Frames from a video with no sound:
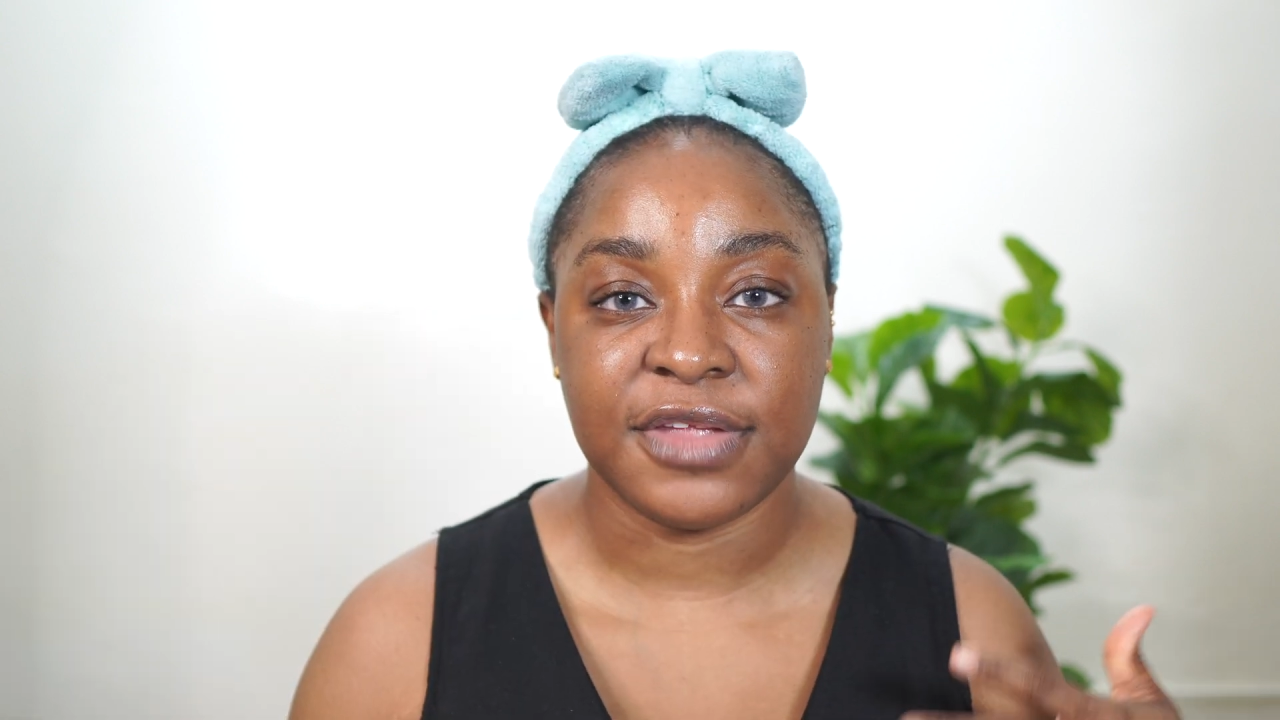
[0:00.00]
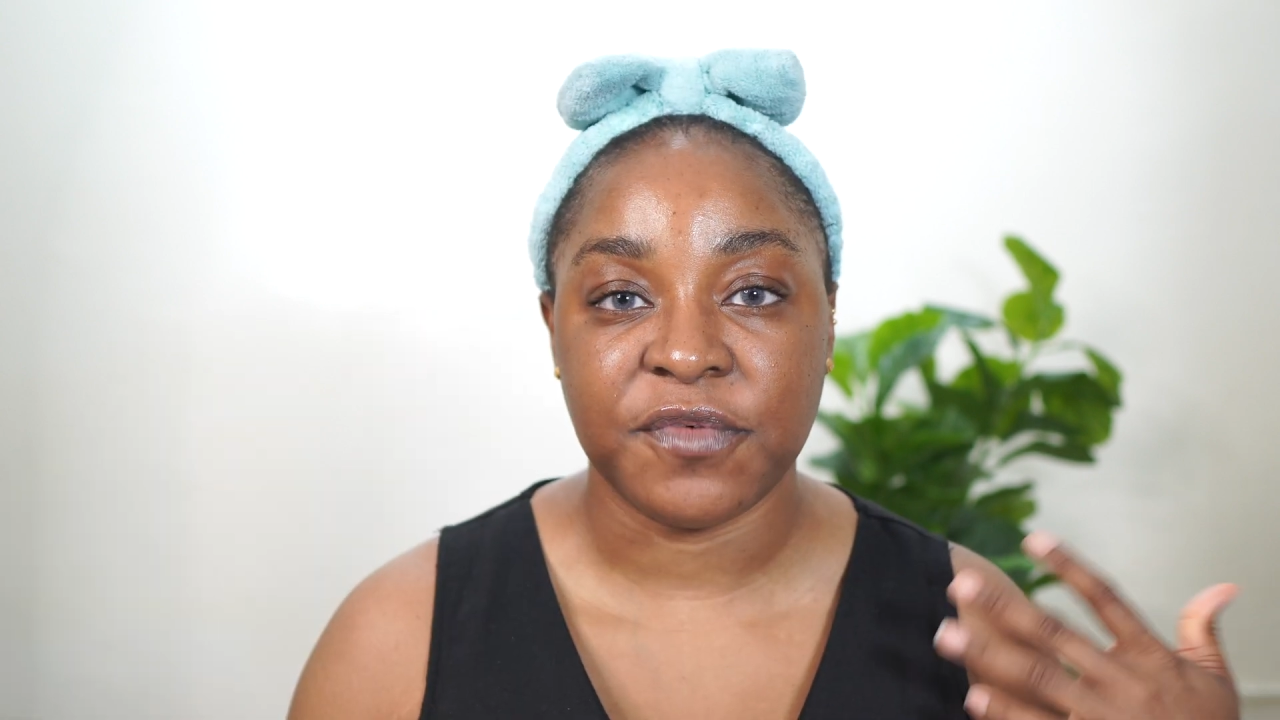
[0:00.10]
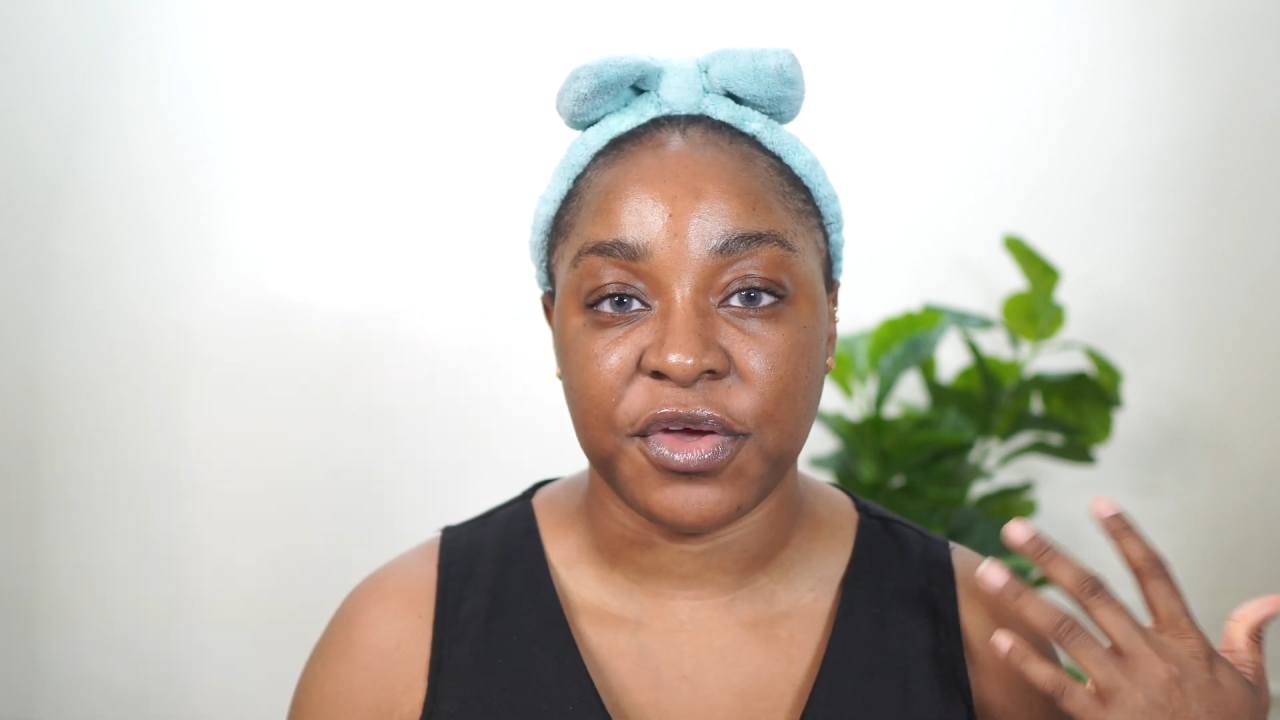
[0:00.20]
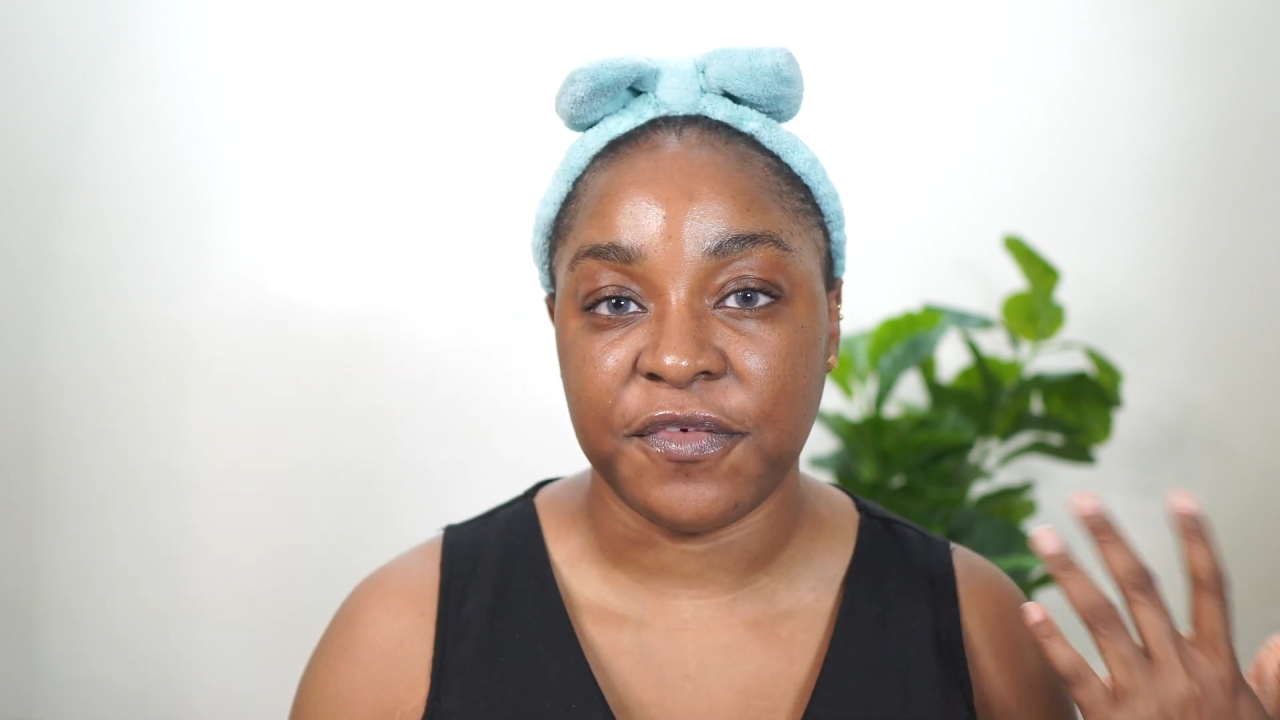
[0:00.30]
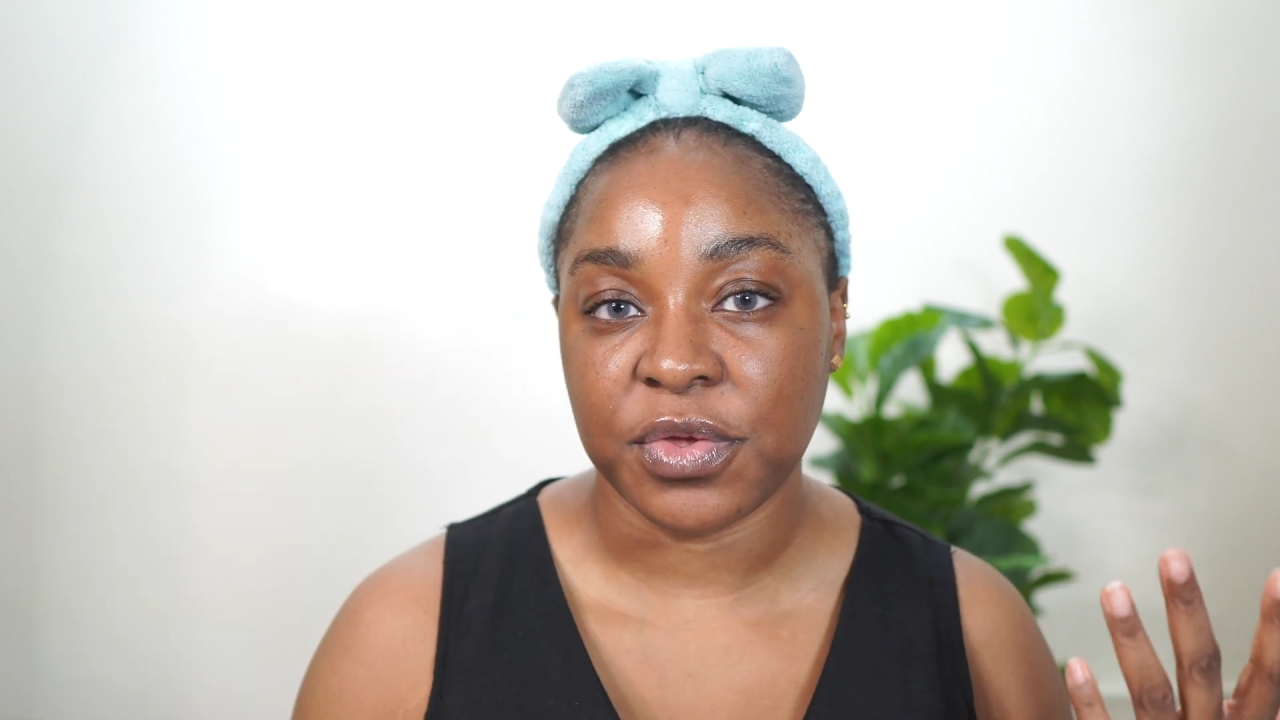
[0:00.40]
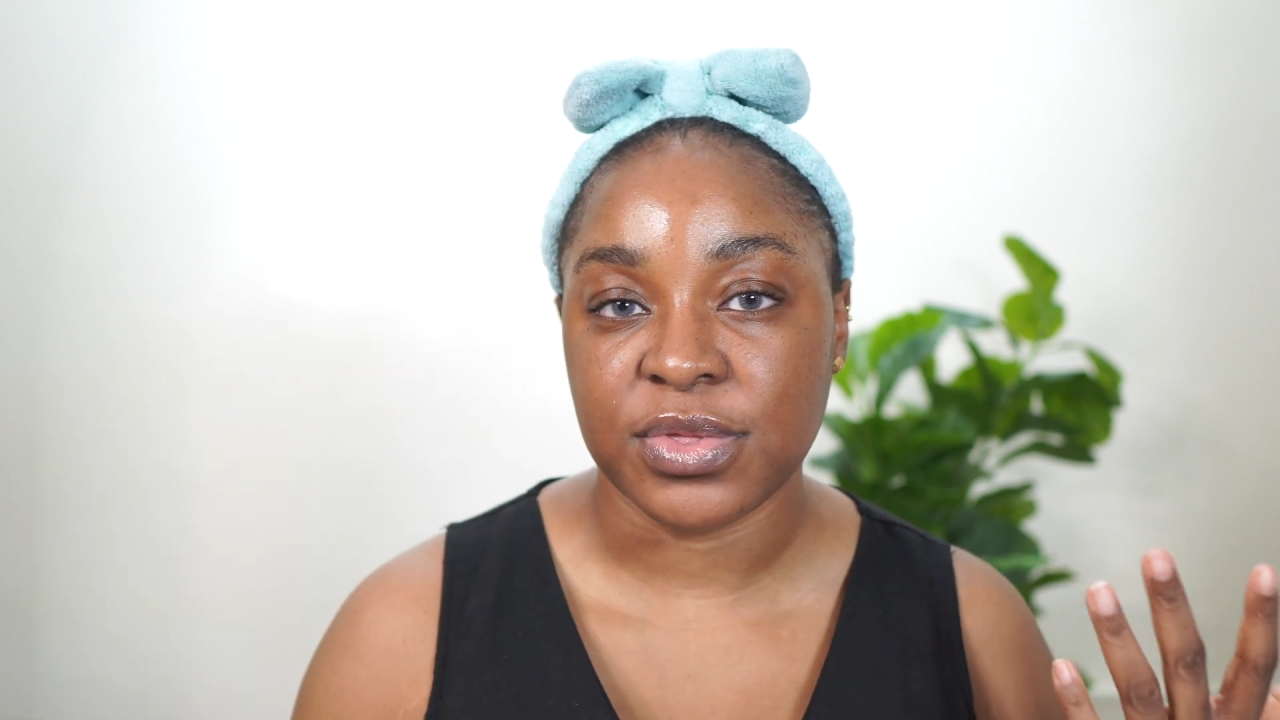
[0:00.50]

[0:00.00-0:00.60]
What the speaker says: for a few